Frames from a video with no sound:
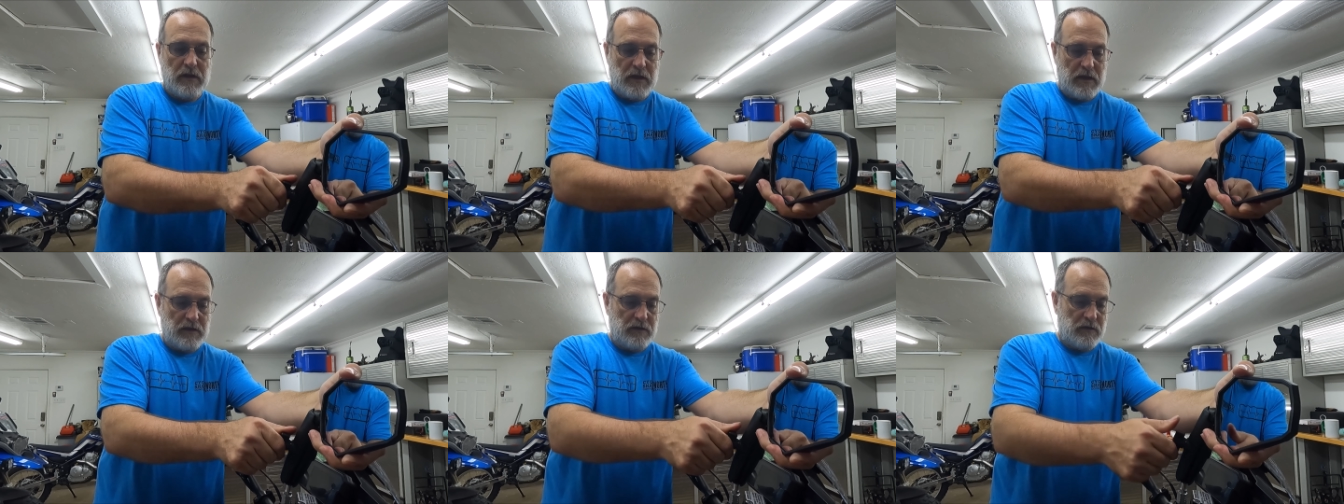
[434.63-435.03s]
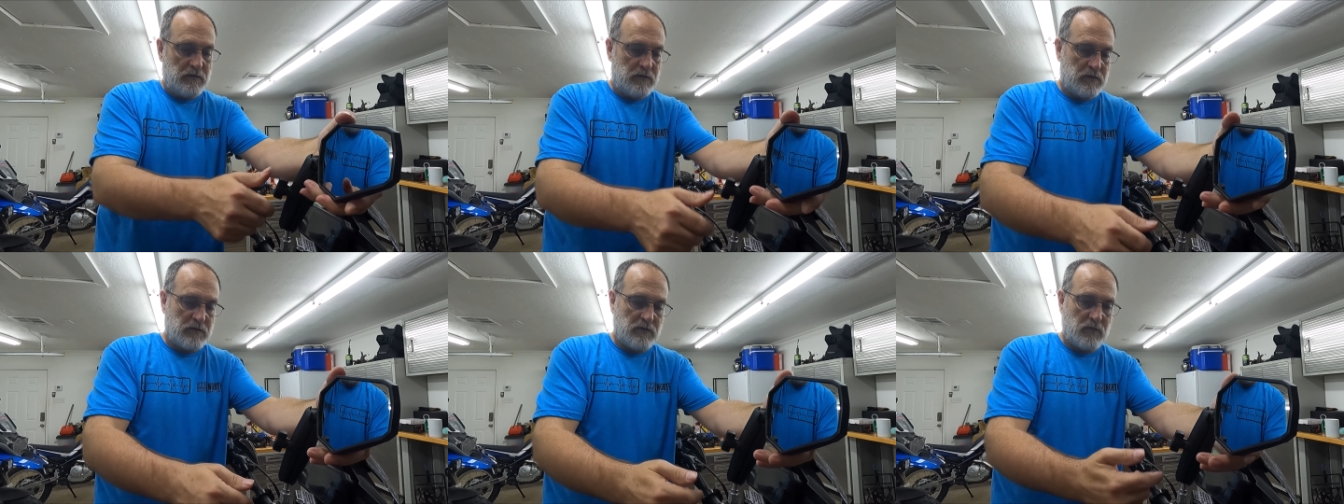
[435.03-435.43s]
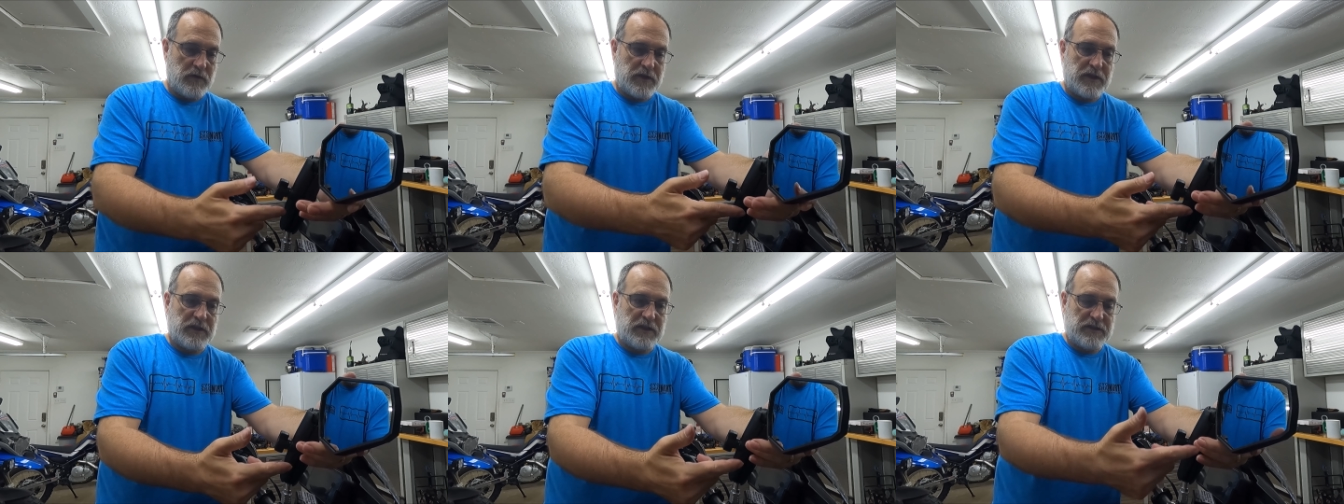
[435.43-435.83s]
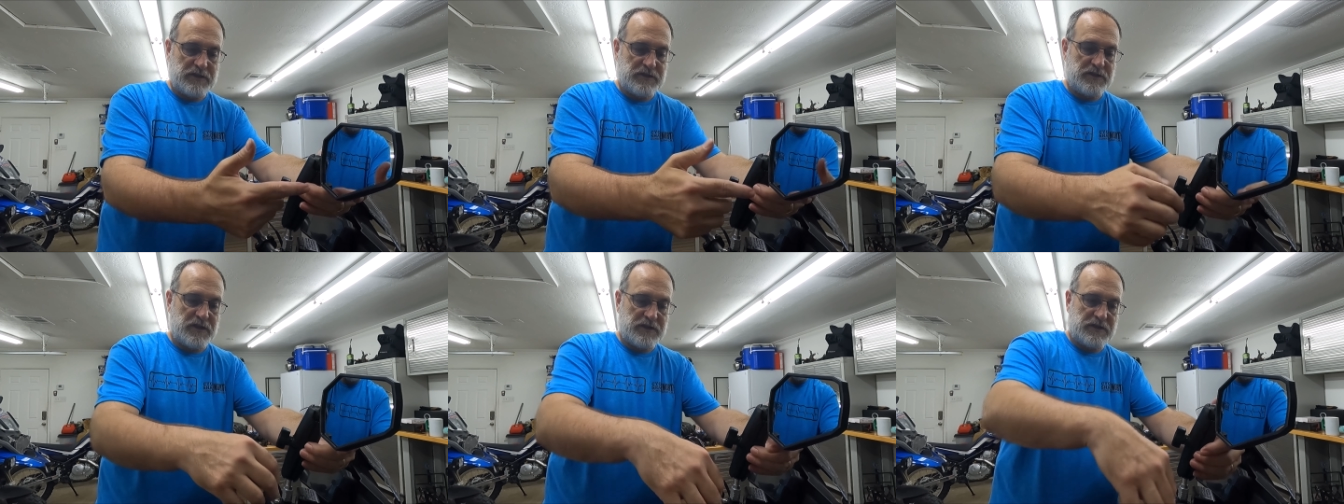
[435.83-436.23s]
And you know, you're going to want to get
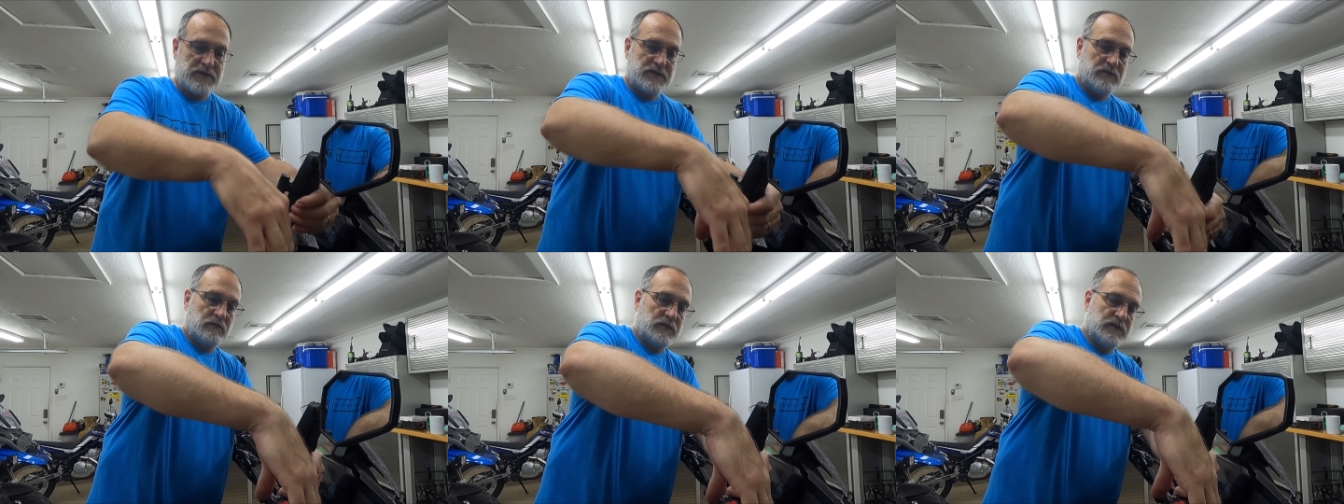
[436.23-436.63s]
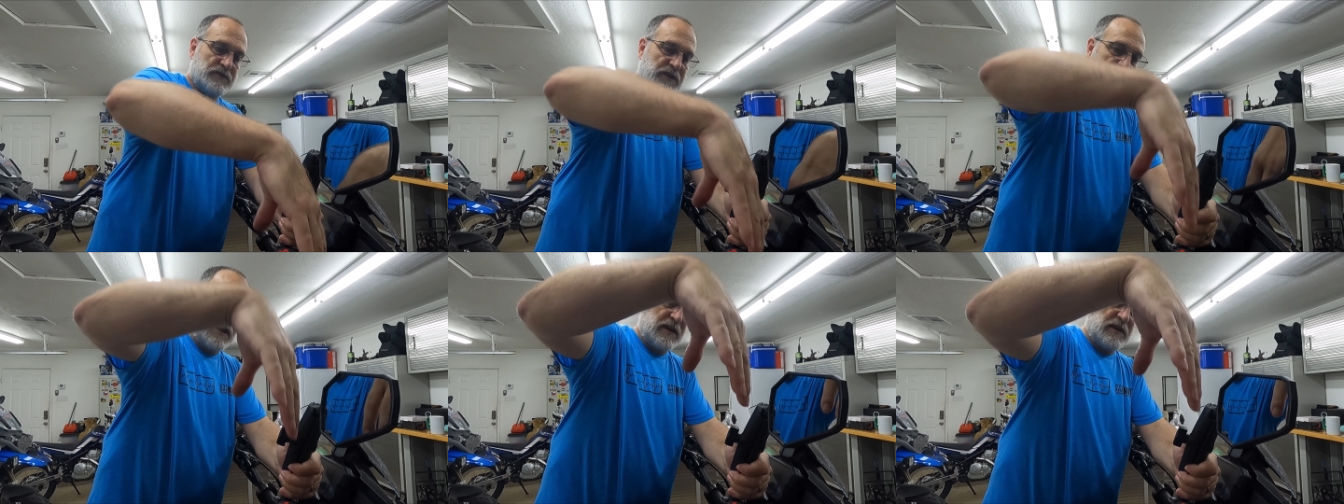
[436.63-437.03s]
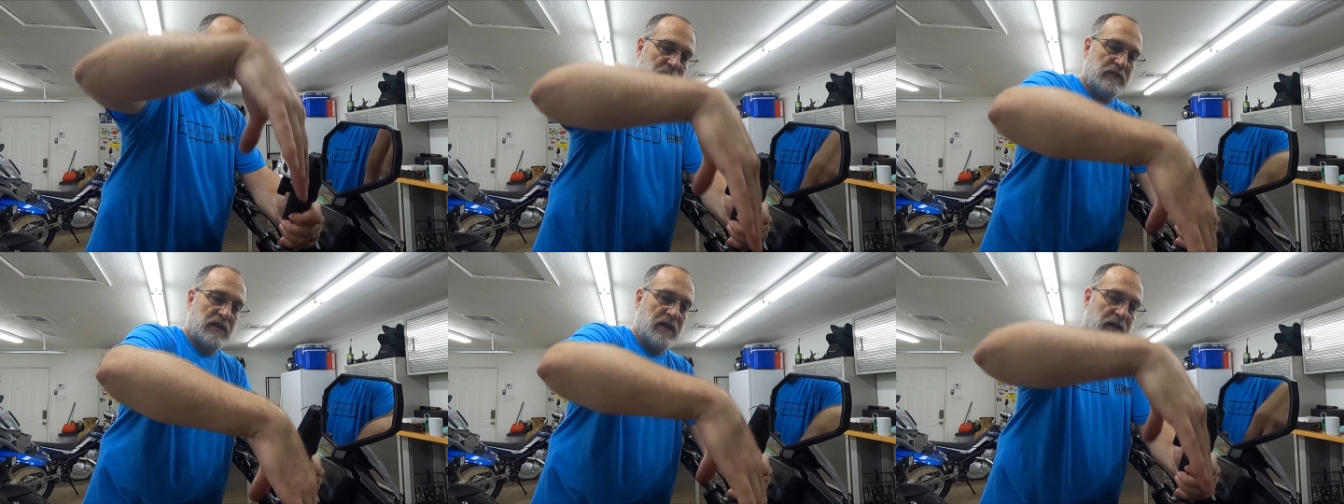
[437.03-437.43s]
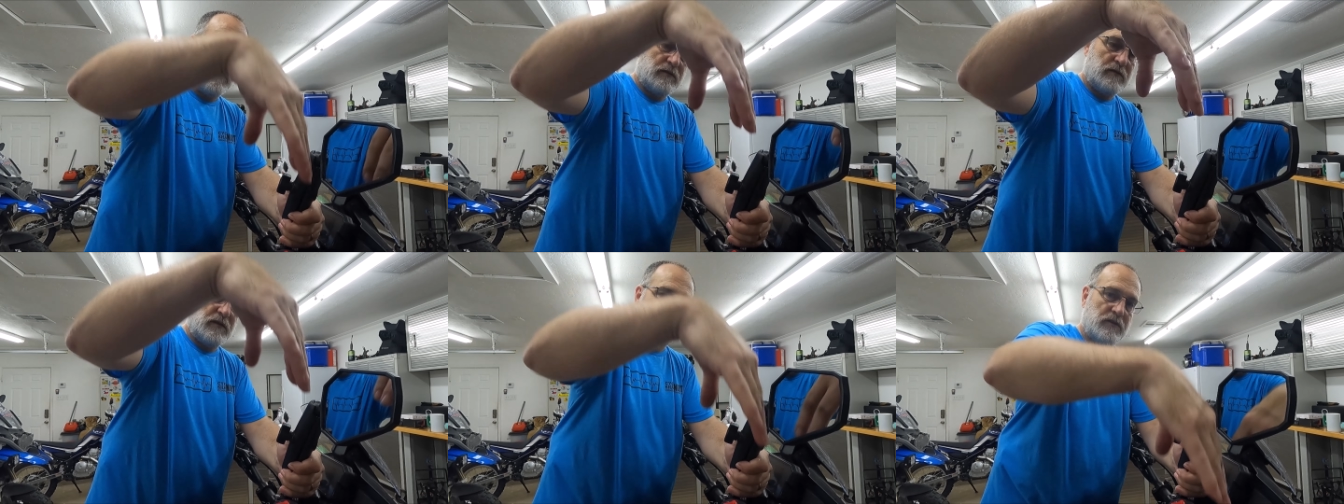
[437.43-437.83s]
these adjusted so when you're standing, they're
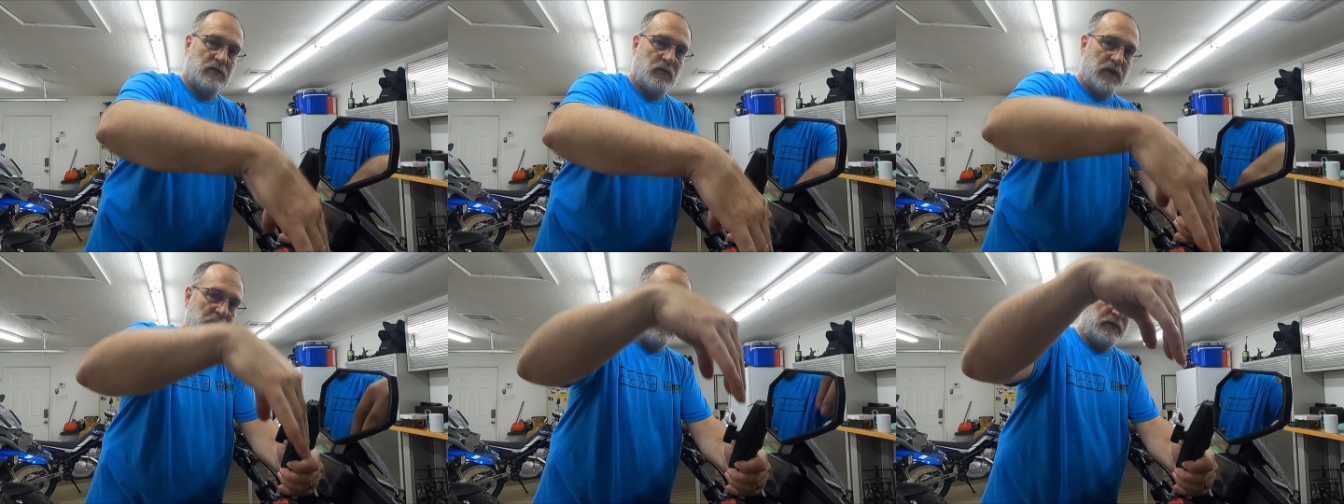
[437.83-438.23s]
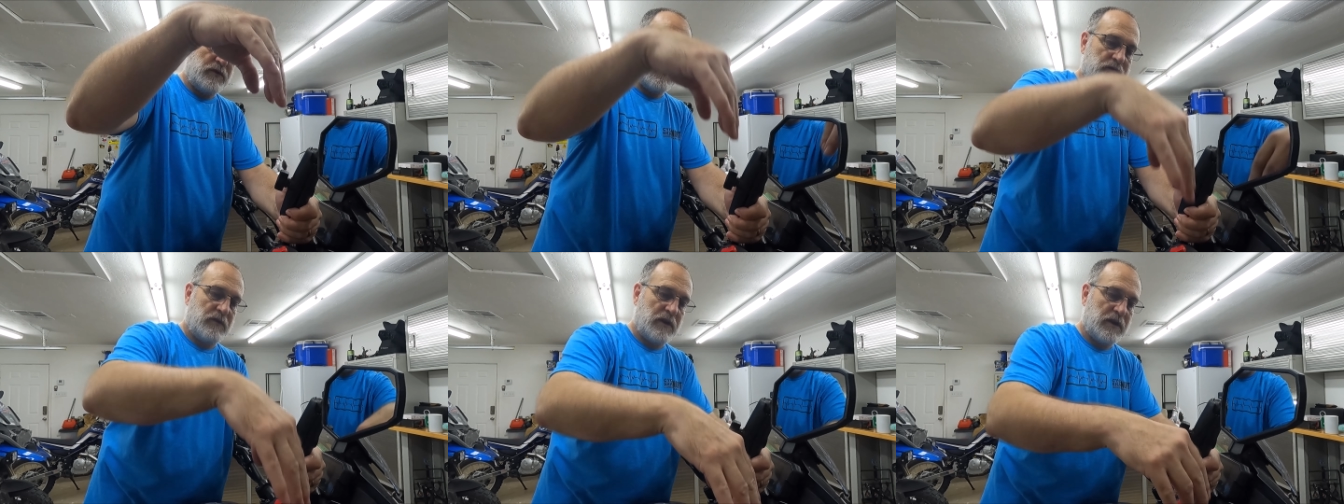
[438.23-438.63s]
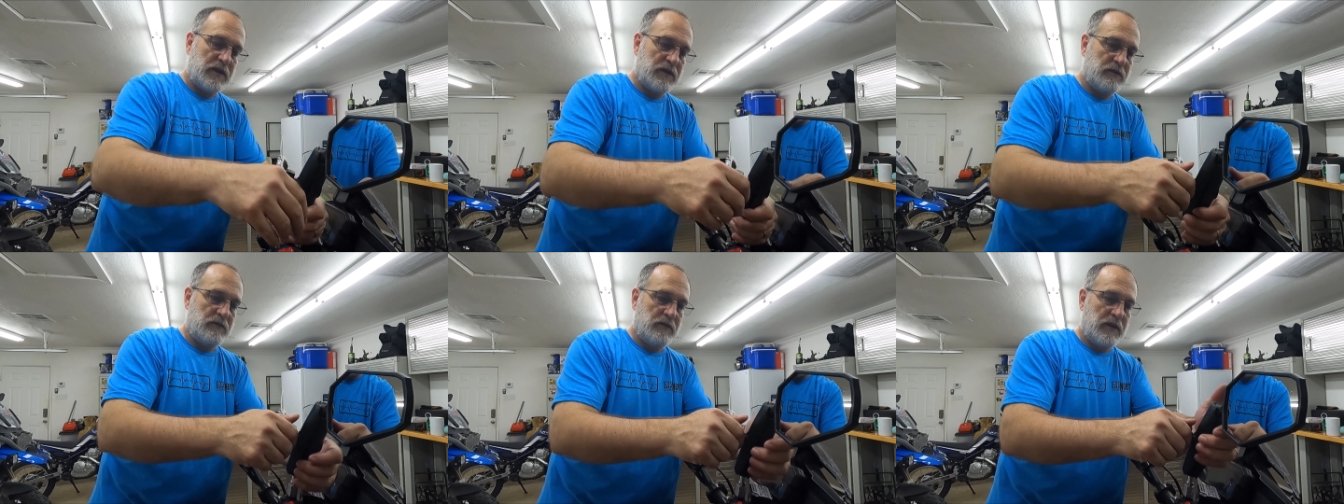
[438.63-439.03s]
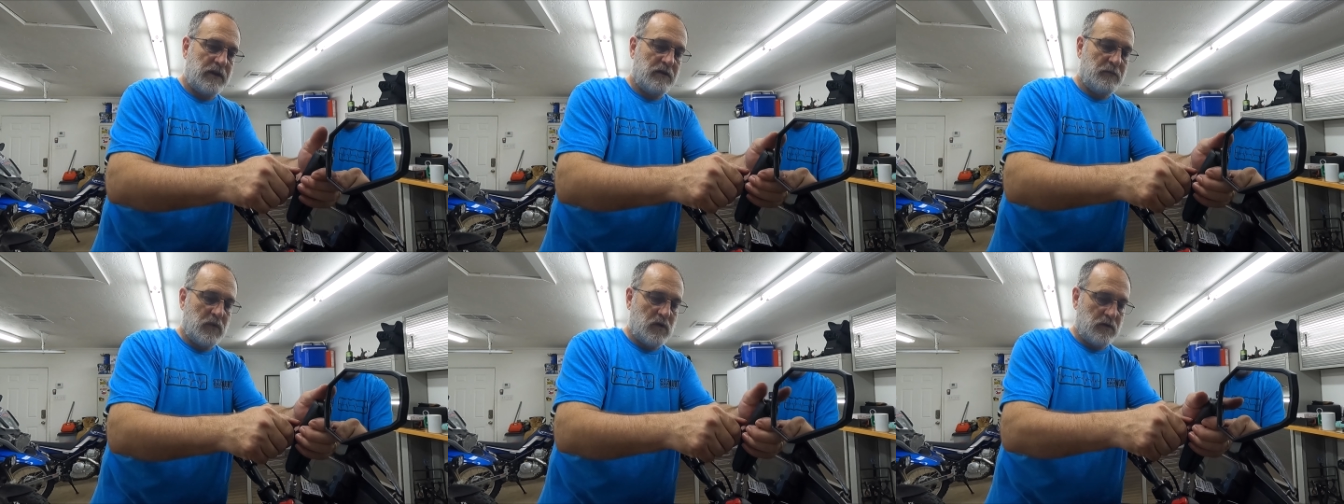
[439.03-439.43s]
not in your way when you're trying to get to your
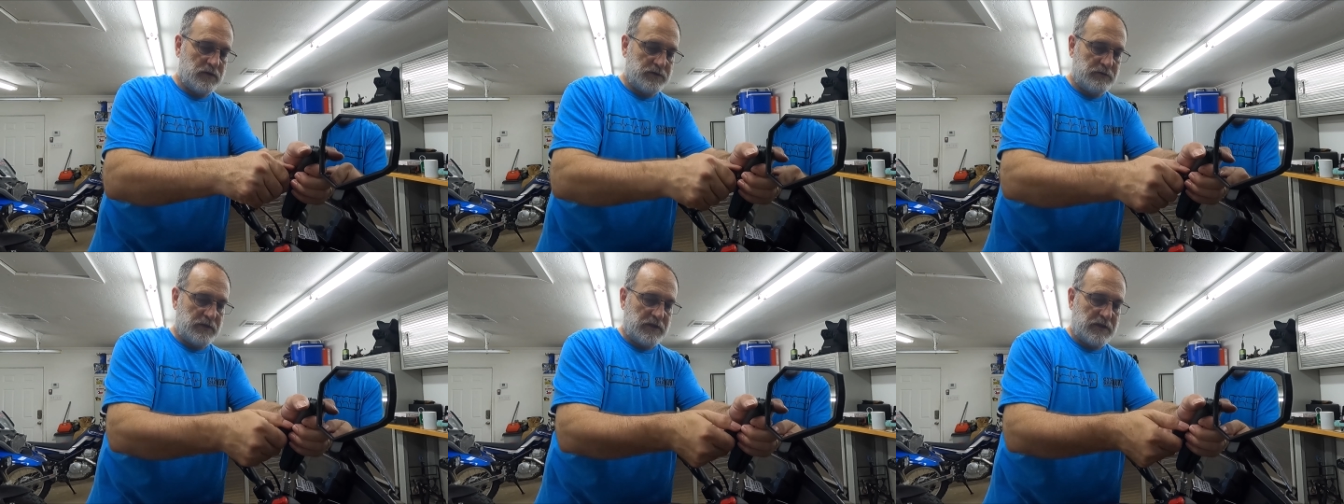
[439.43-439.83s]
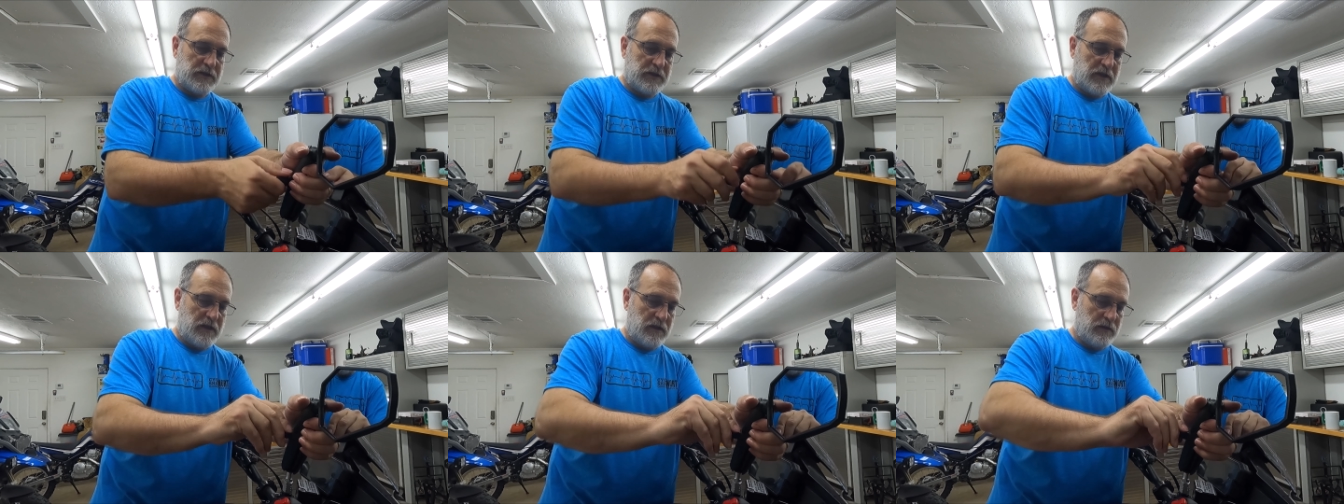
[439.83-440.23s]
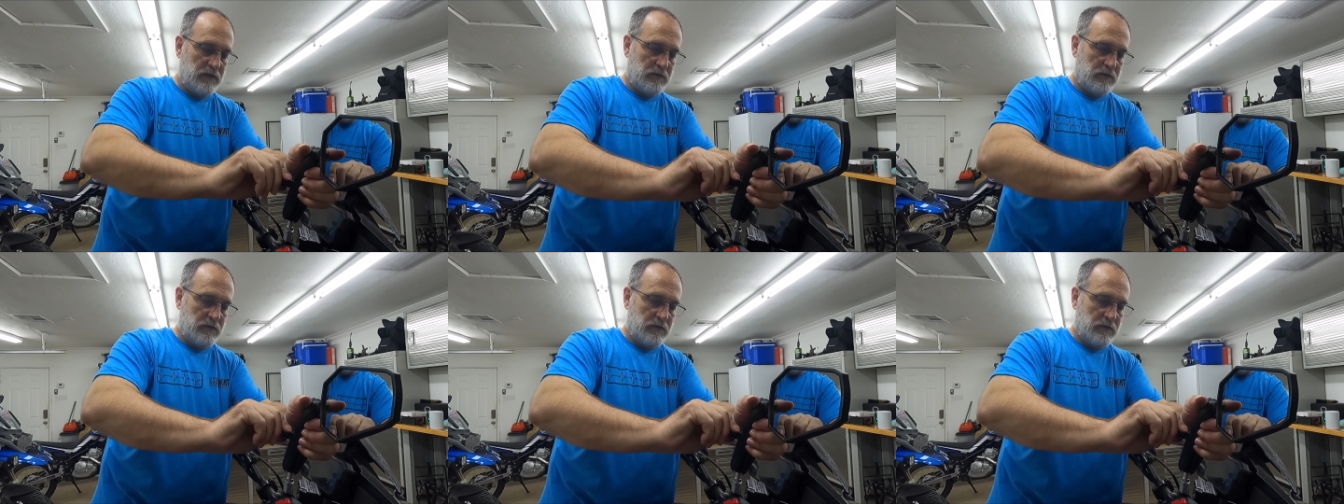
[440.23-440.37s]
handlebars or anything like that.